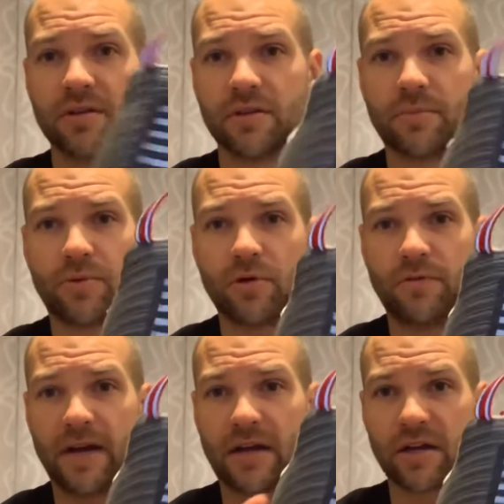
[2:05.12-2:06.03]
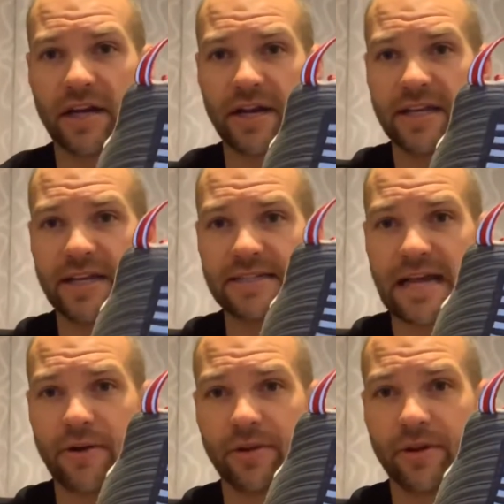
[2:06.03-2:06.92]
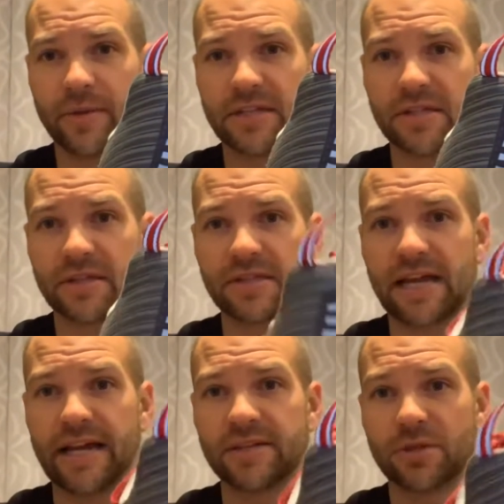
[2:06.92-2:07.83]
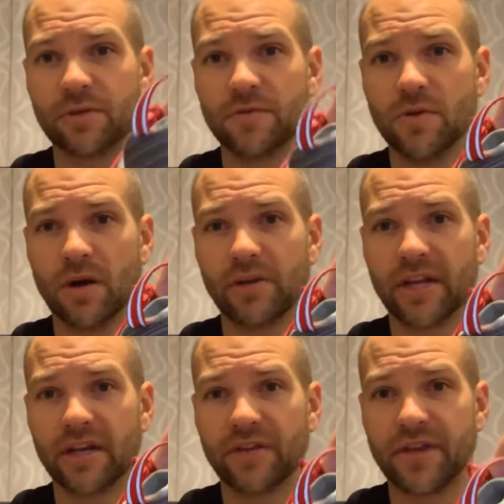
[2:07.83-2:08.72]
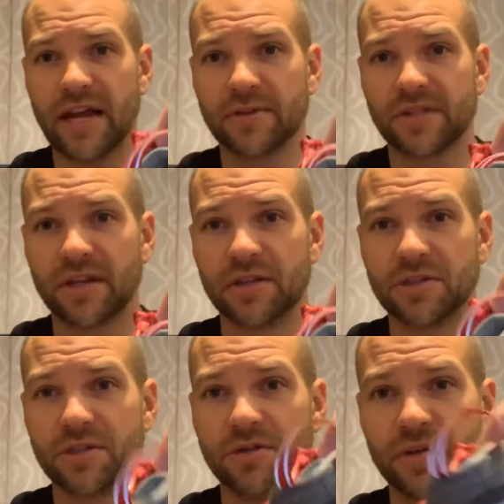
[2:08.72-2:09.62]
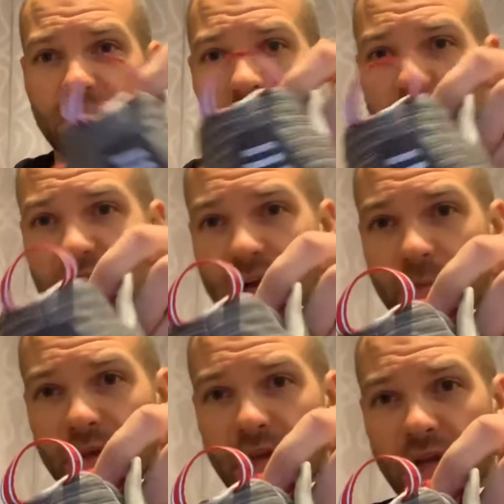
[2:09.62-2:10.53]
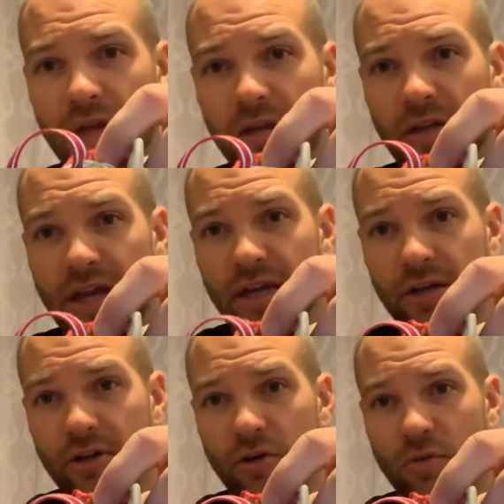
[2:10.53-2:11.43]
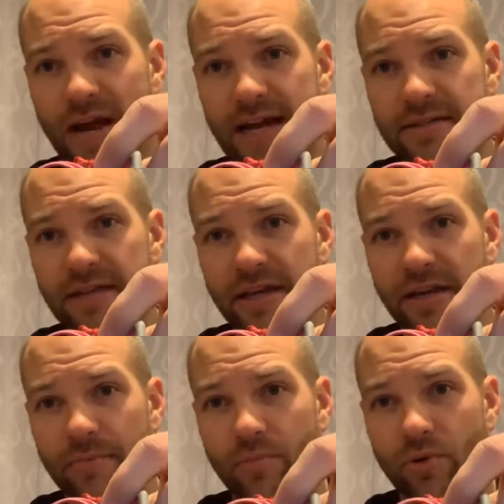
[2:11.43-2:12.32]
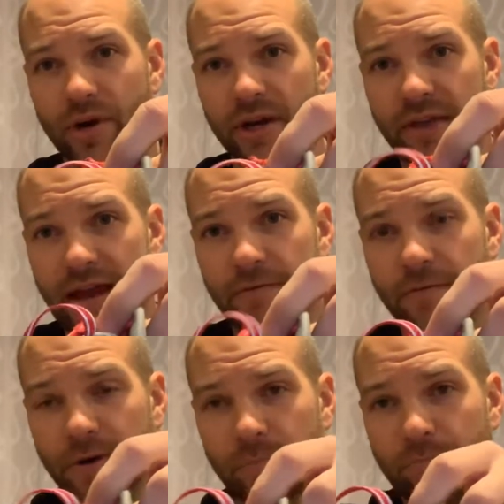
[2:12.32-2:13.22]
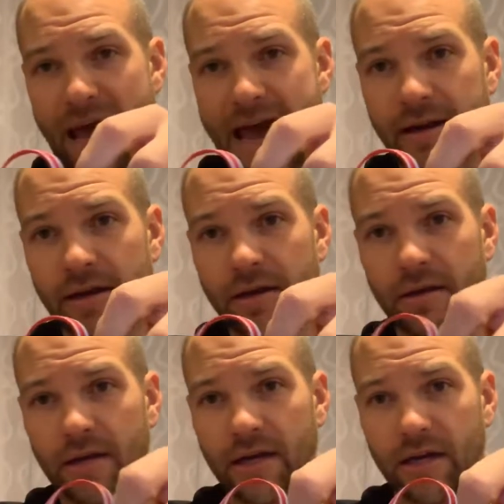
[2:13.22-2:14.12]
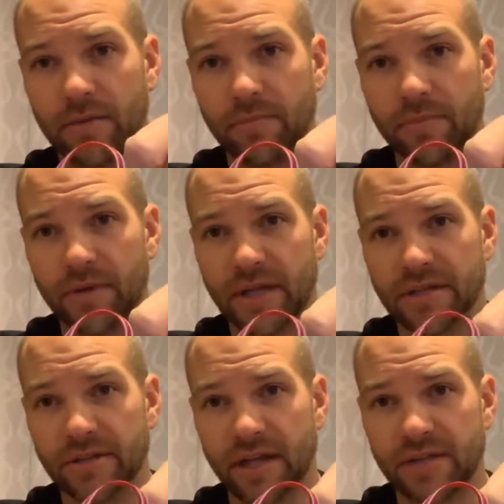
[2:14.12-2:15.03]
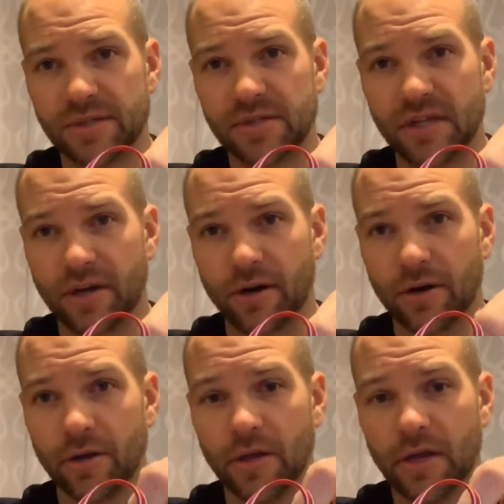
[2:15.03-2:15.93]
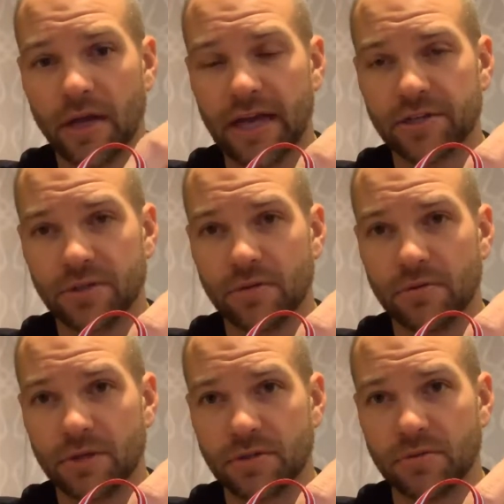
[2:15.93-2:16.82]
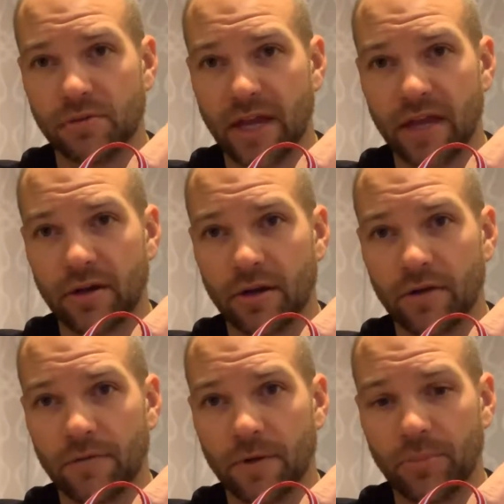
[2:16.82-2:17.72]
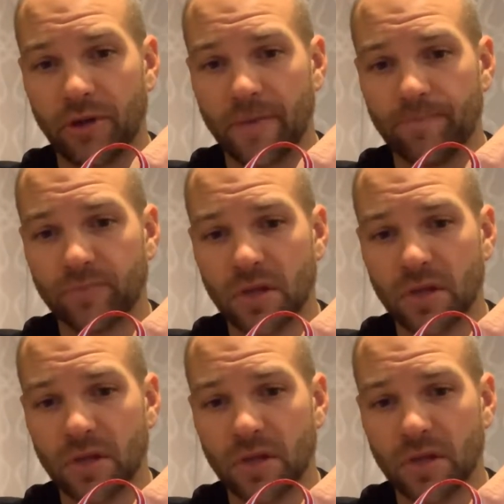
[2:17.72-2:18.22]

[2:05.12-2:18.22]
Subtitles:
the profile kind of kicks out a little bit to the side. So if you are landing on the outside of the shoe, it will help correct and bring that foot back and centered as you land on your foot plant.